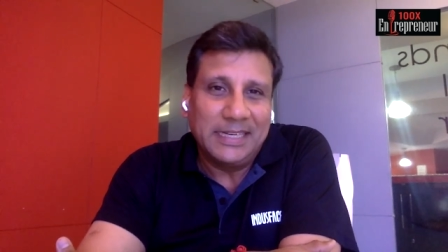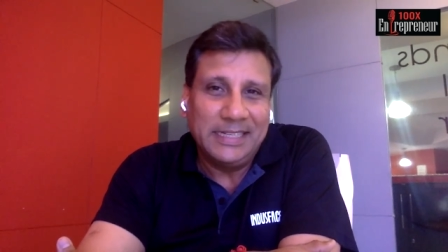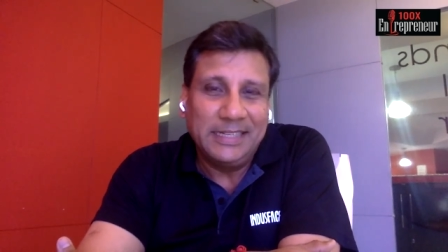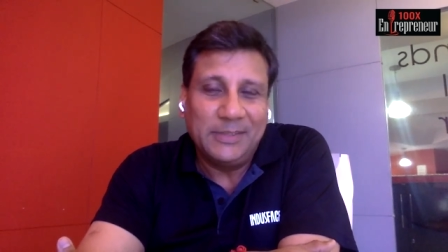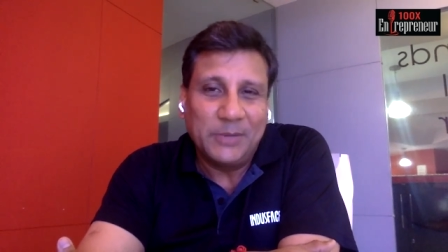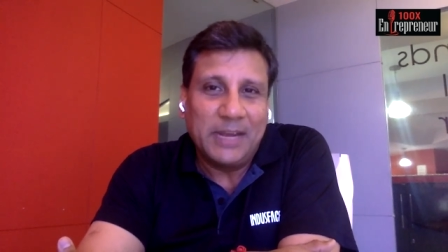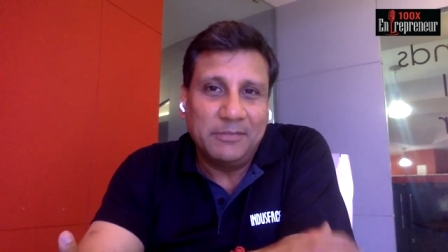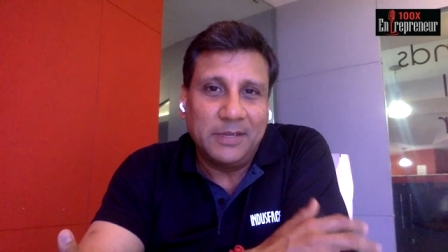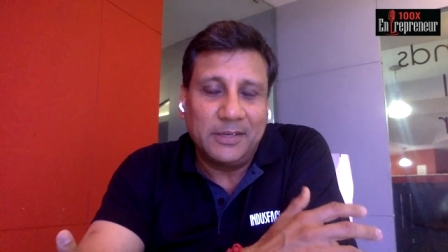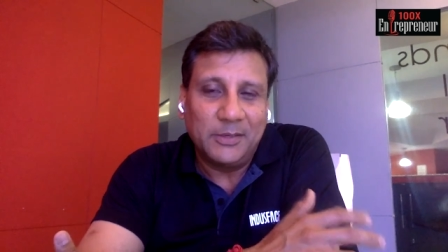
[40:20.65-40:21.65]
I need to
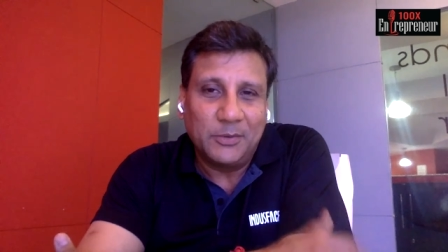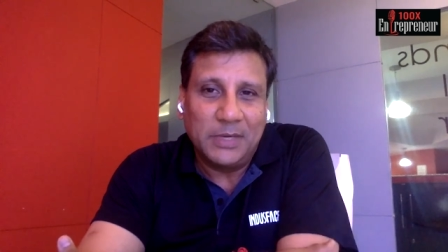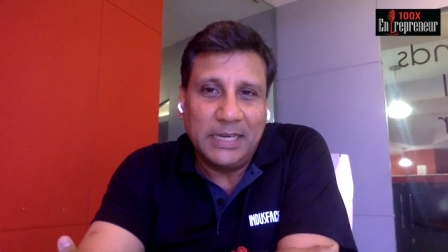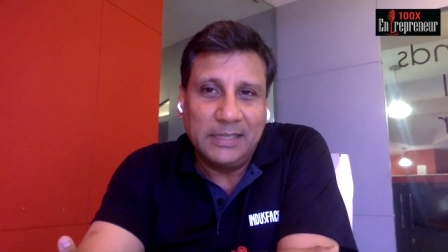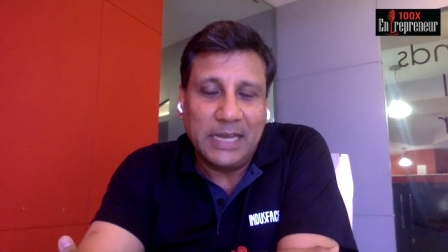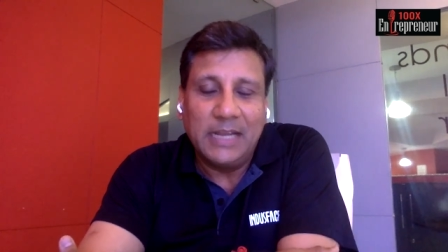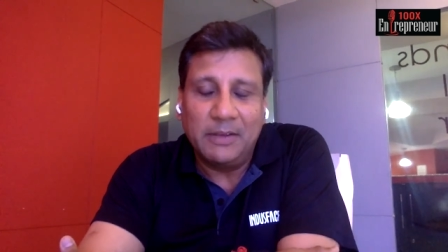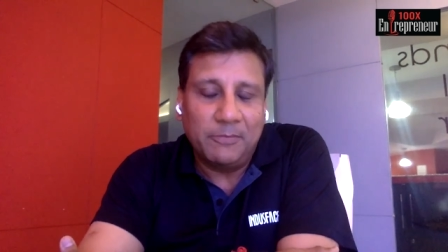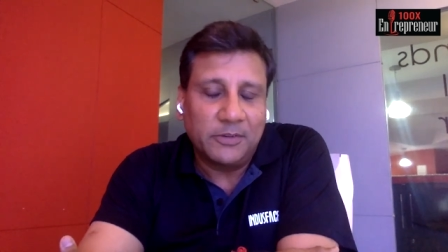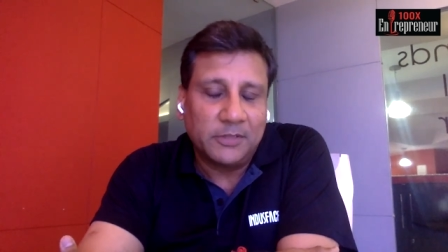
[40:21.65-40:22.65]
have that, you know, I
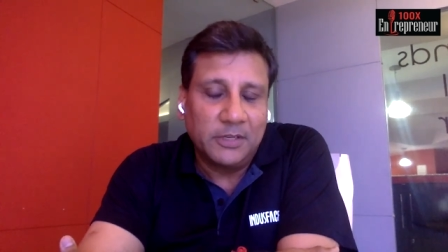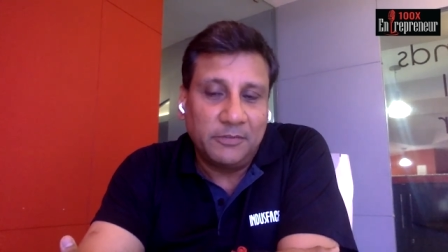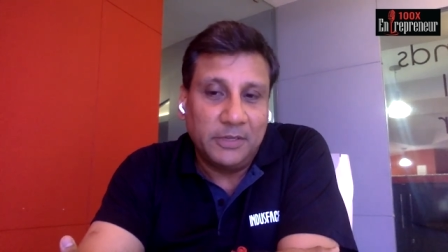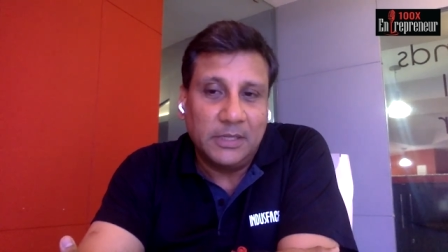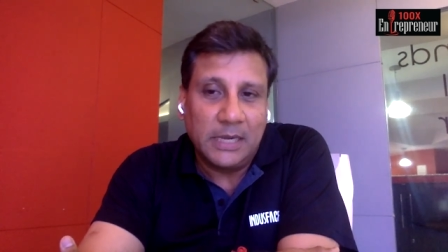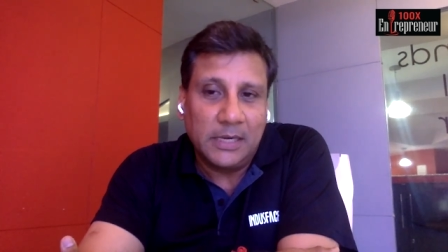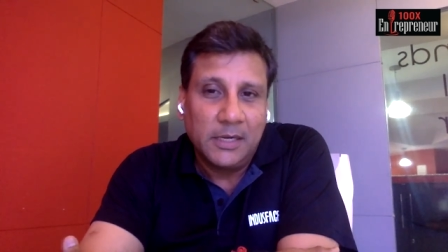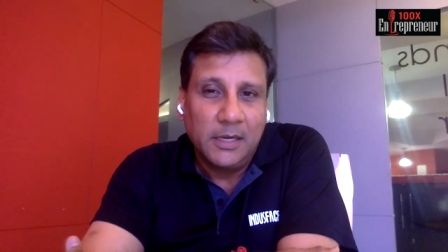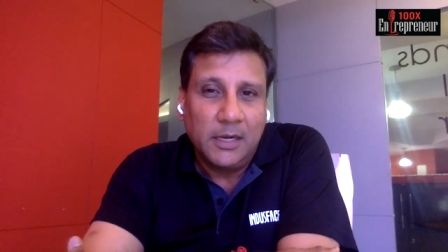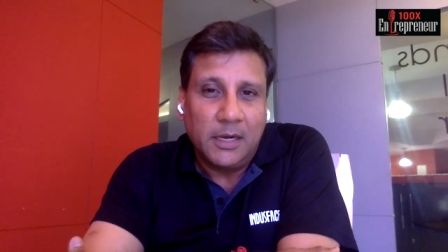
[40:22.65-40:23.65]
personally feel
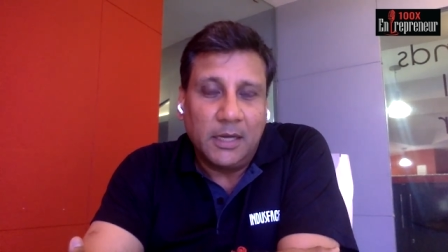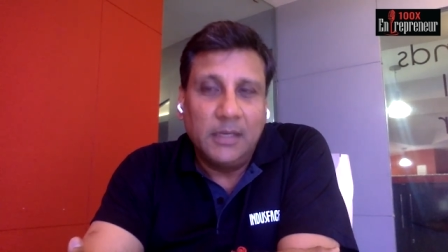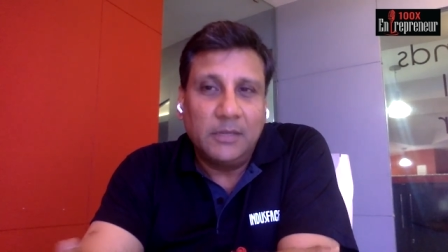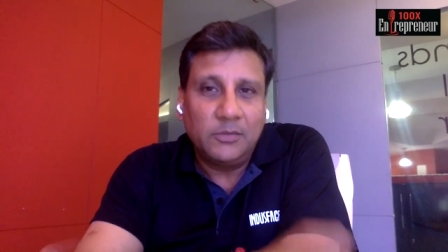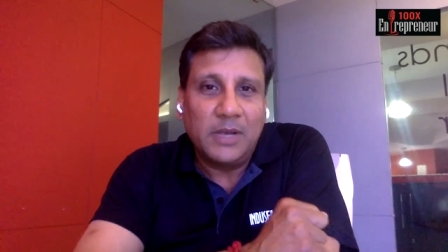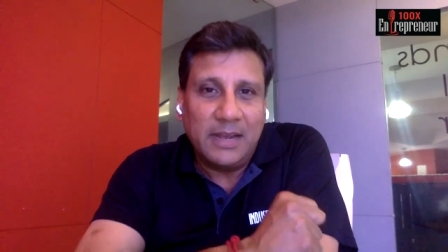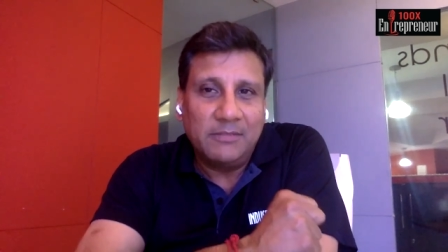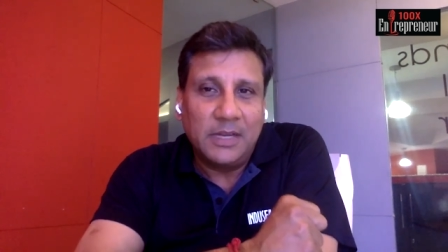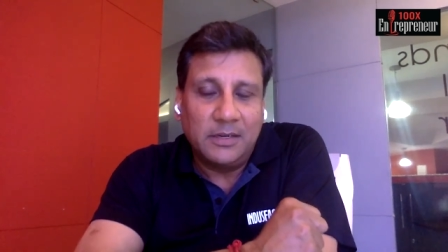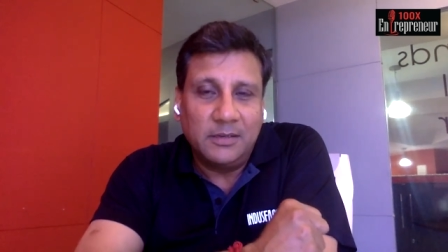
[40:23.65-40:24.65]
that unless you
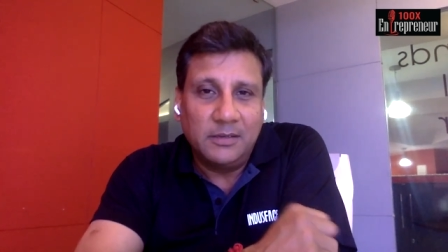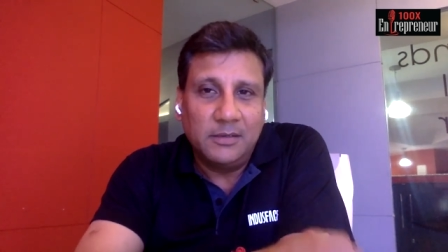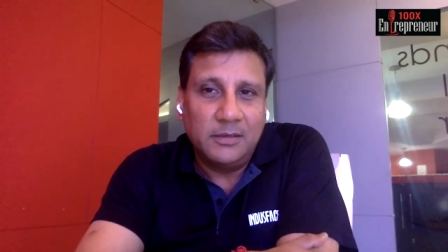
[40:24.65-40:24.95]
have that,